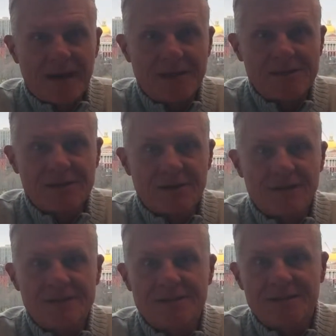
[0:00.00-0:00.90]
I
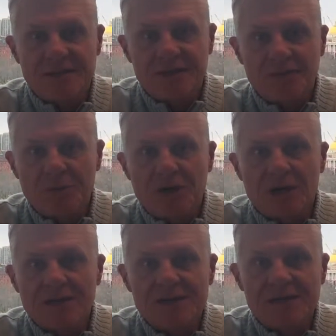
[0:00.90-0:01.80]
started as the Dean of Liberal
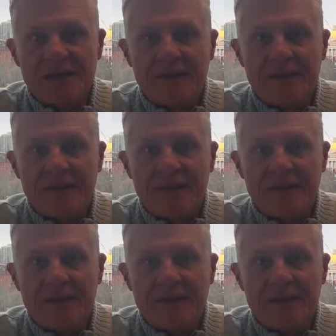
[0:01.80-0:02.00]
Arts,